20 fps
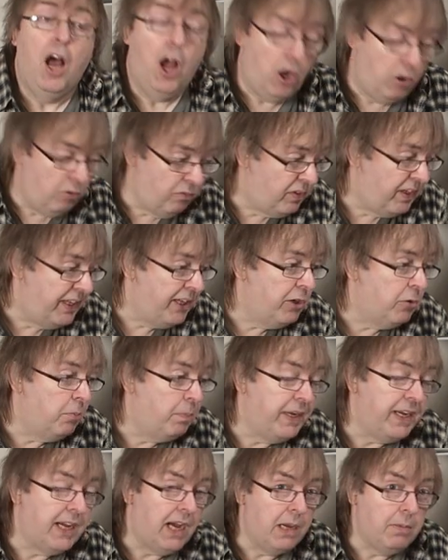hopefully you'll
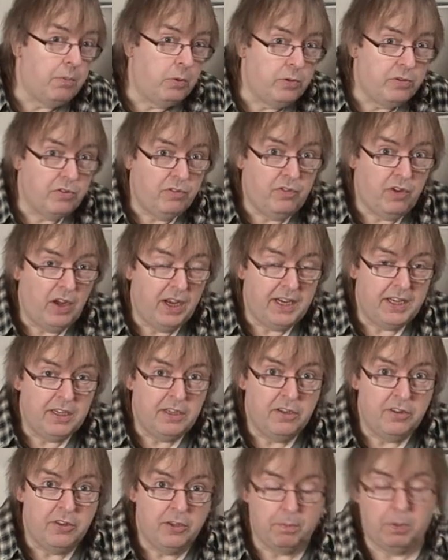be able to
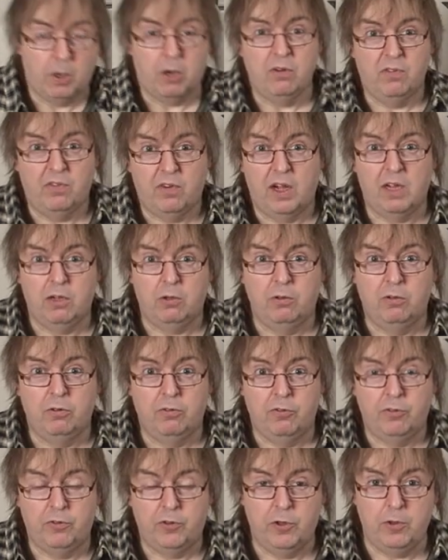find the profile
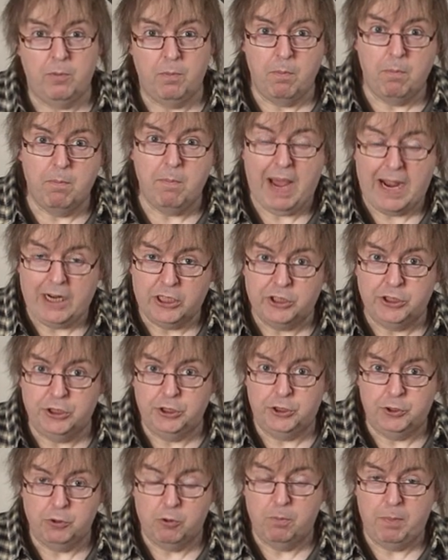that
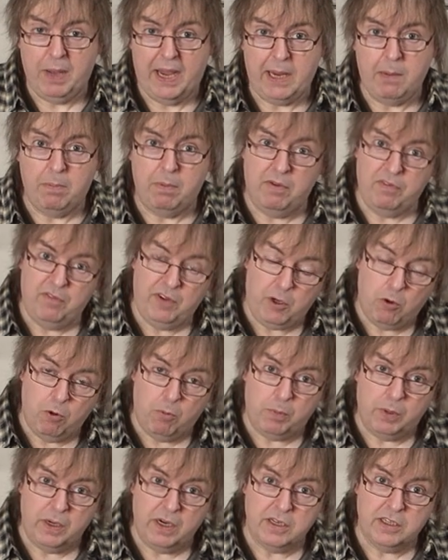matches your paper for
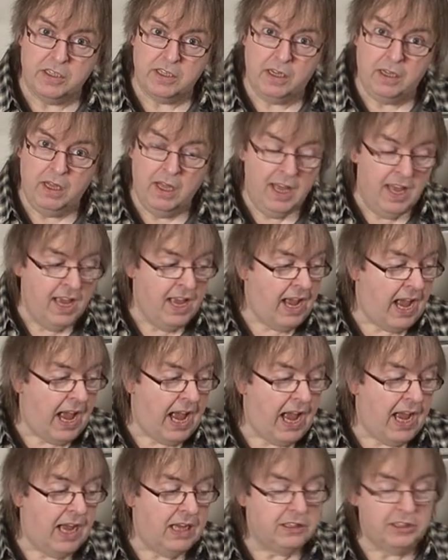your printer,
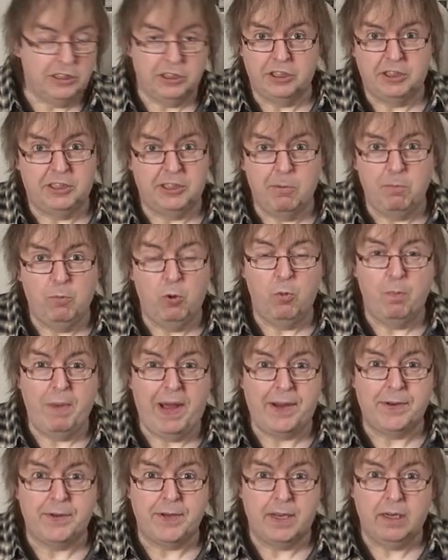and is a simple
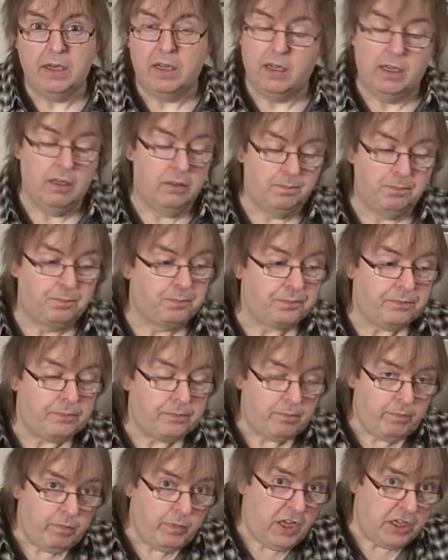matter.
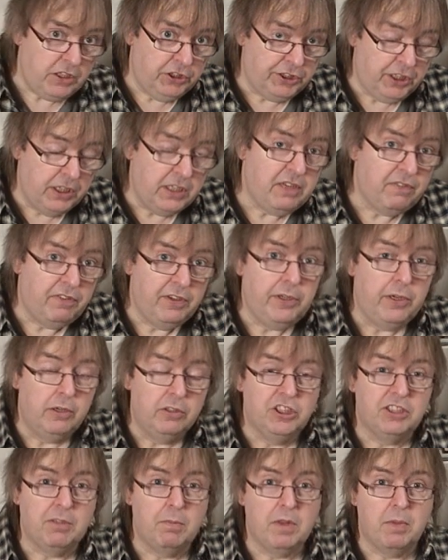Certainly if you
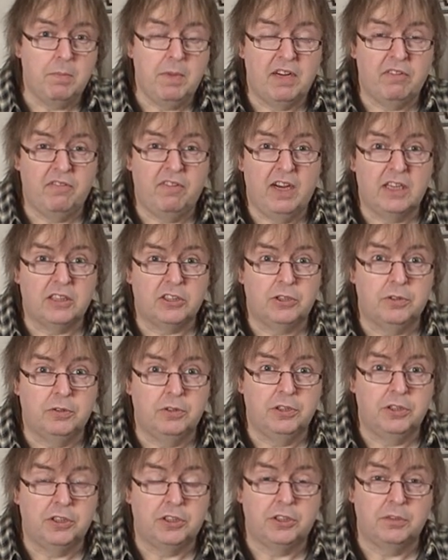use some of the
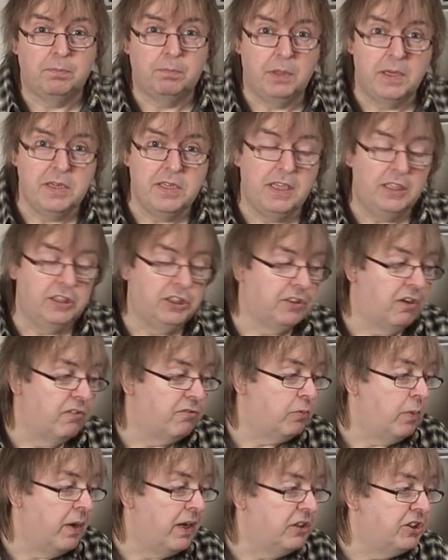manufacturer's printing
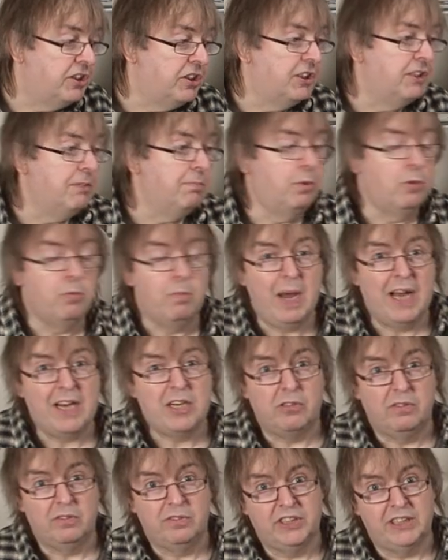software, it's a simple
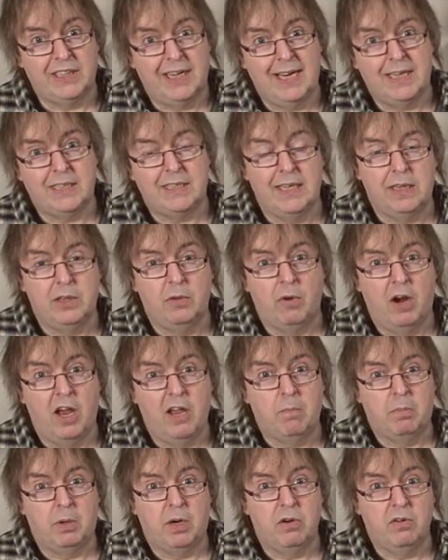matter of selecting the
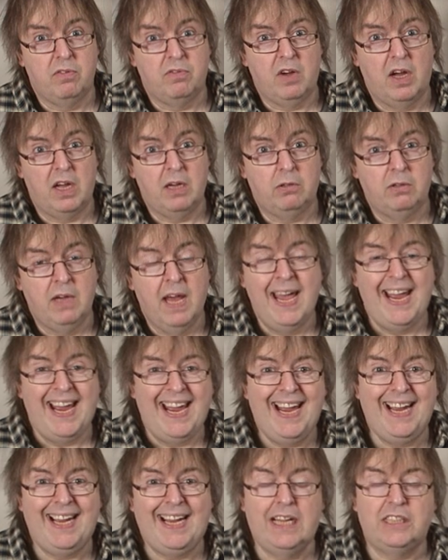right profile.
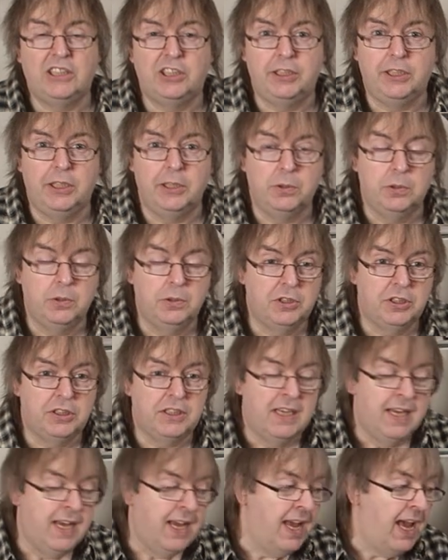It gets
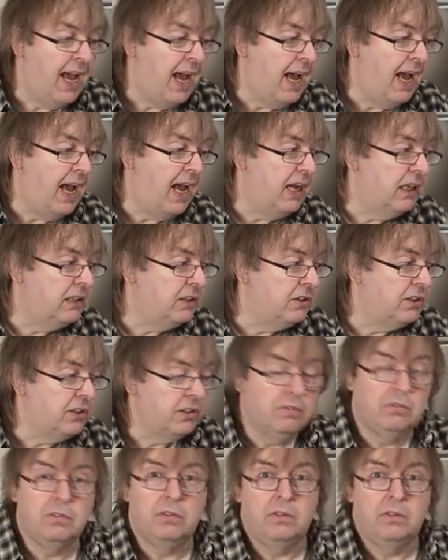used and